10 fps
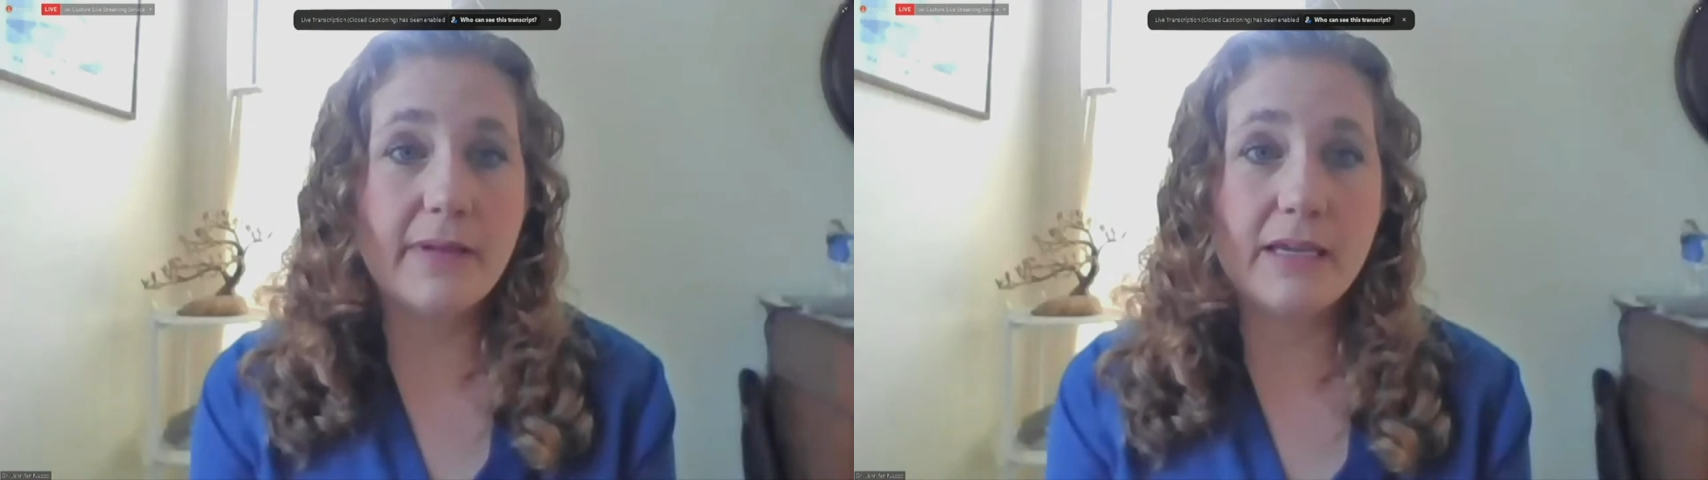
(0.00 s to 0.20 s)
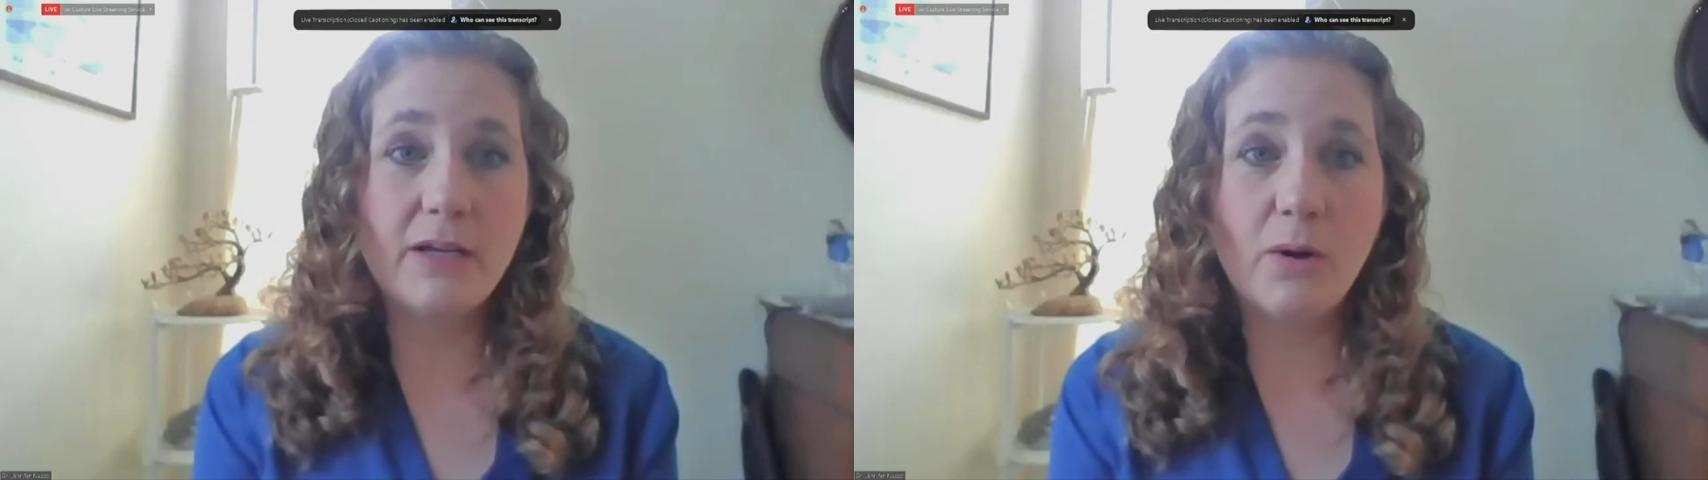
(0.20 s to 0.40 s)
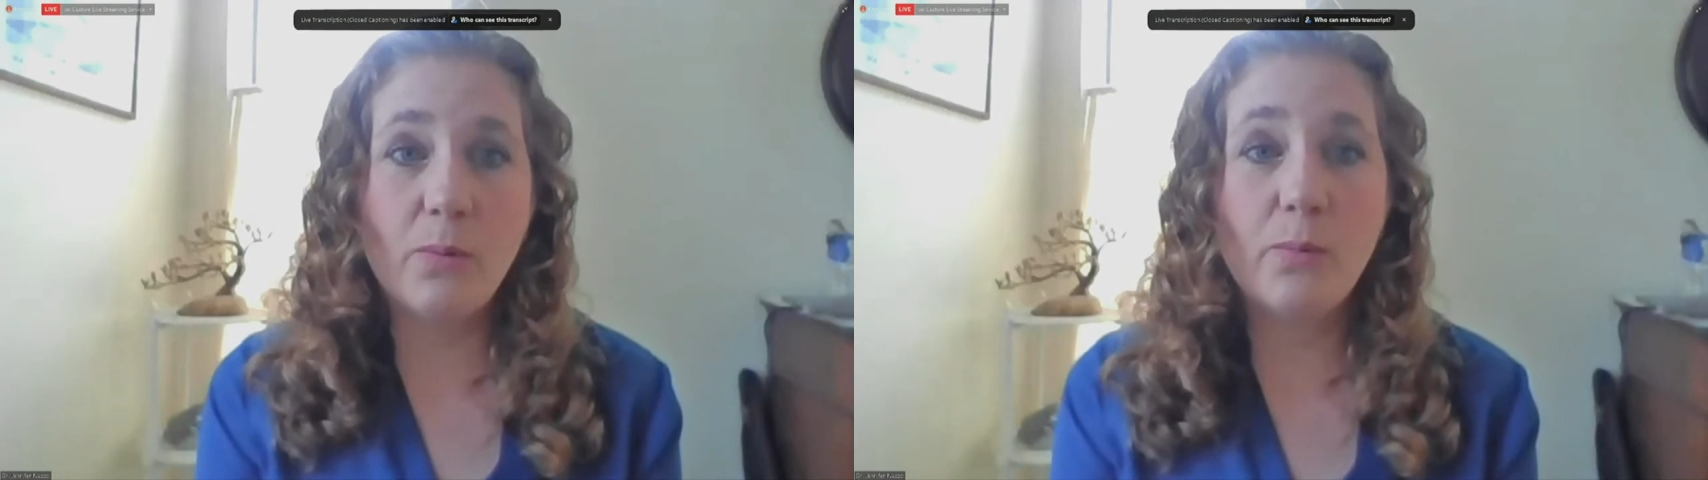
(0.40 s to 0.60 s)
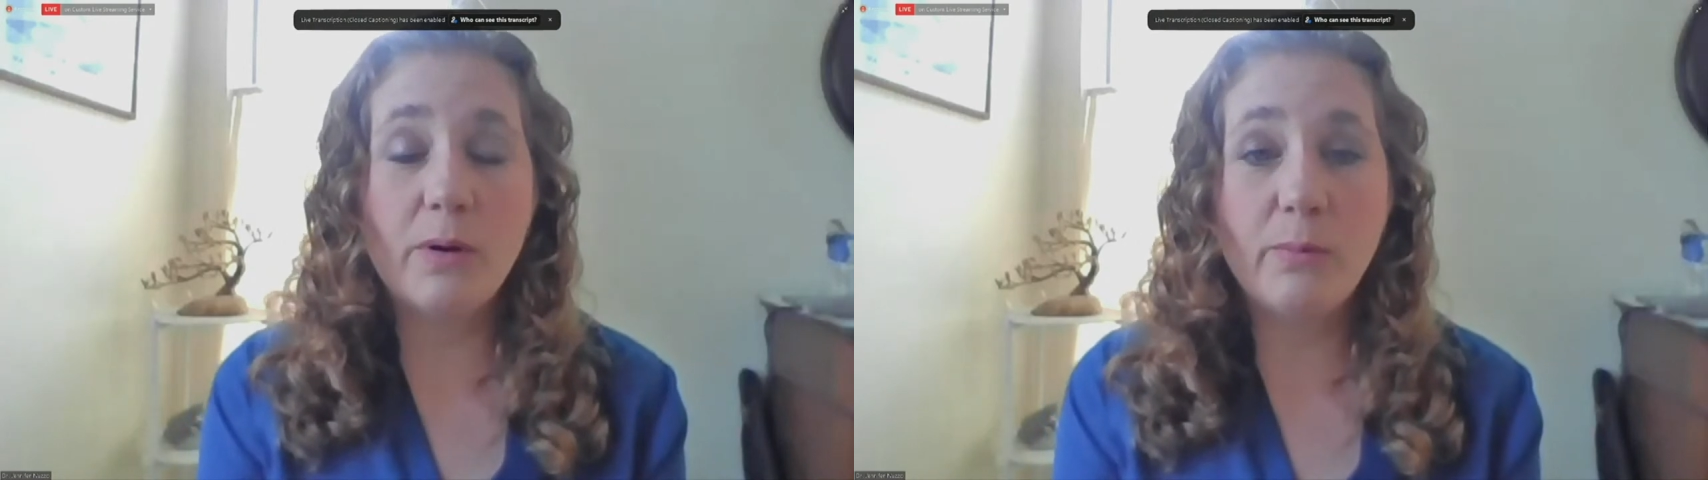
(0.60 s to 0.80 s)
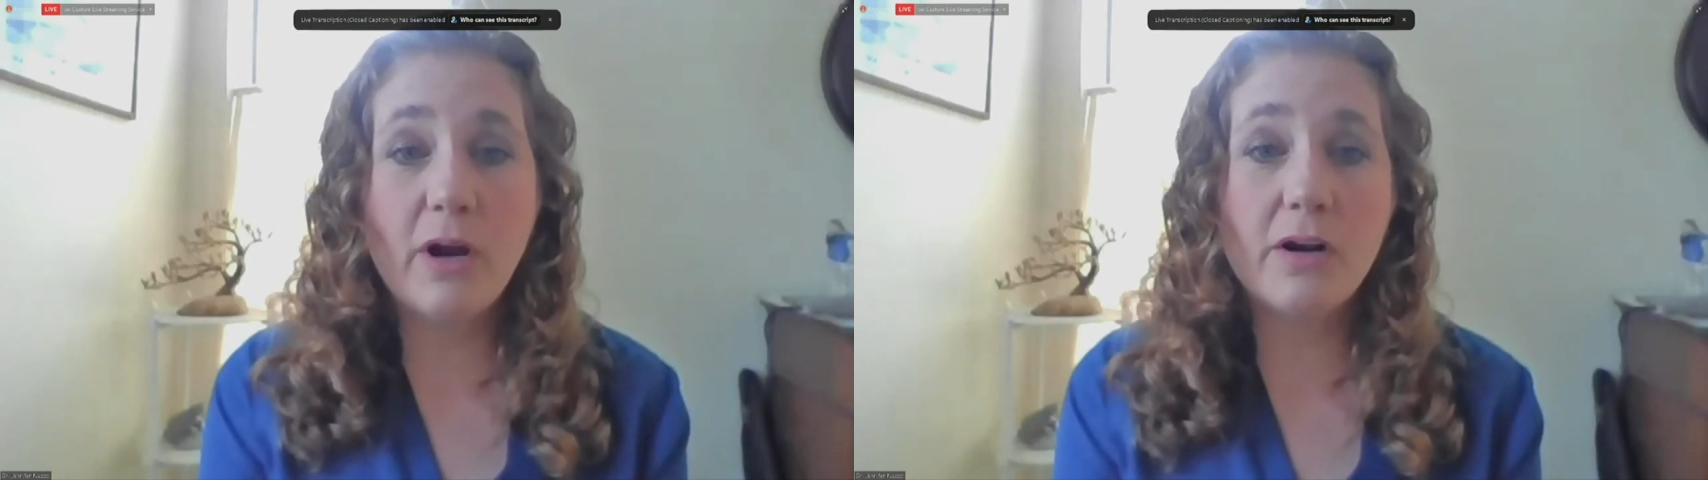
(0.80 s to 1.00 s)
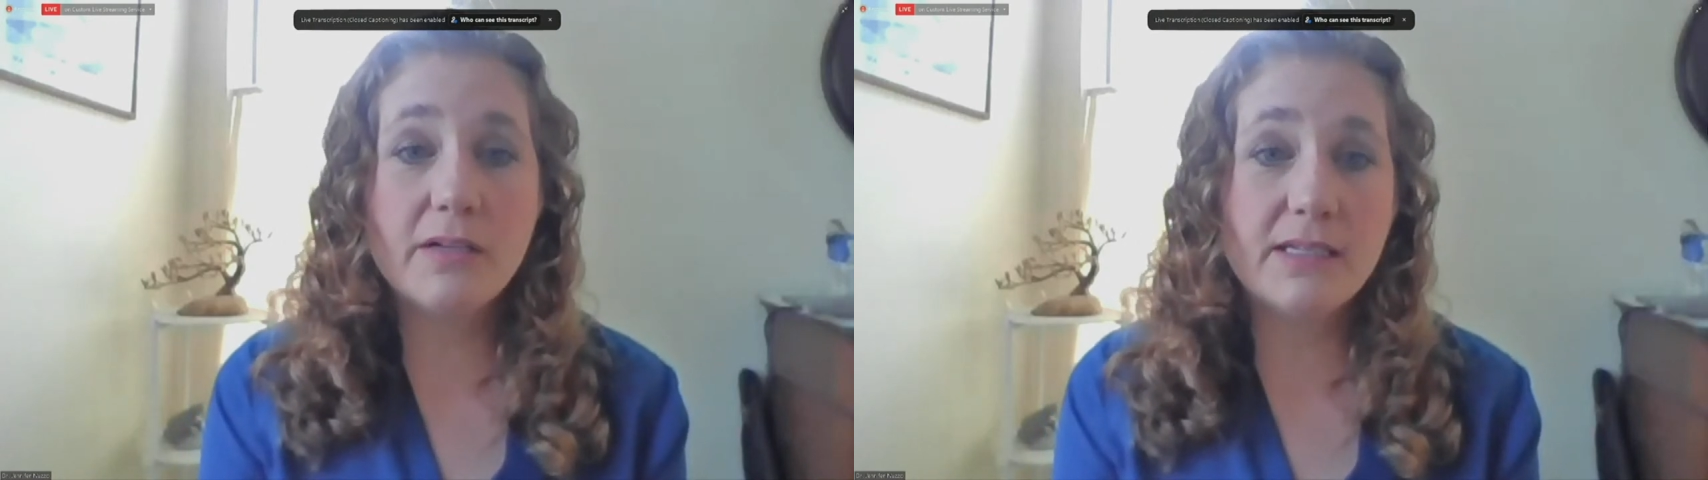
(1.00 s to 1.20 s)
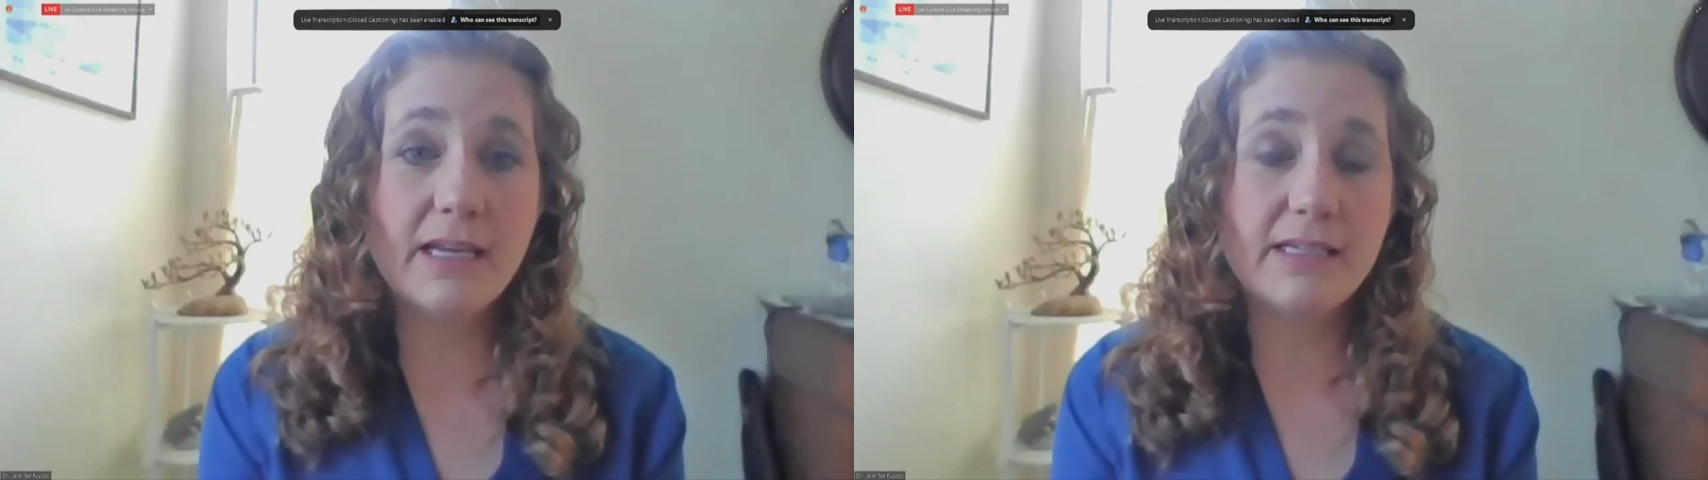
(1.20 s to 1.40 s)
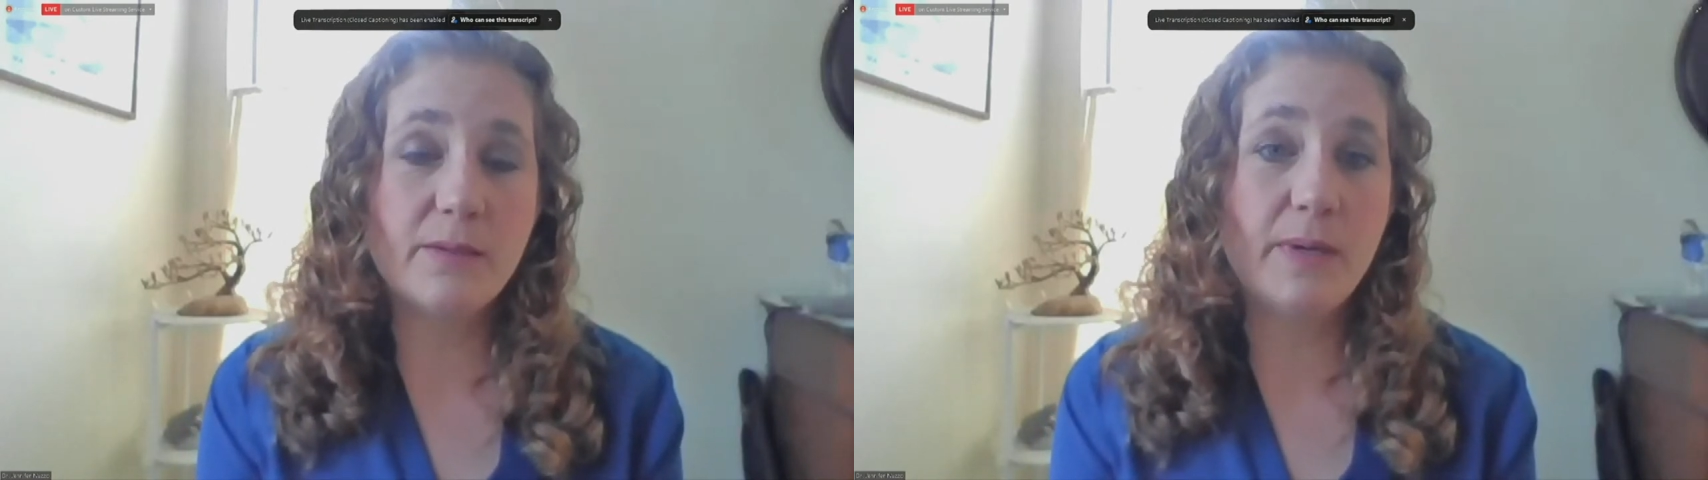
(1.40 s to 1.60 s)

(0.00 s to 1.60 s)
you know, what we are seeing as a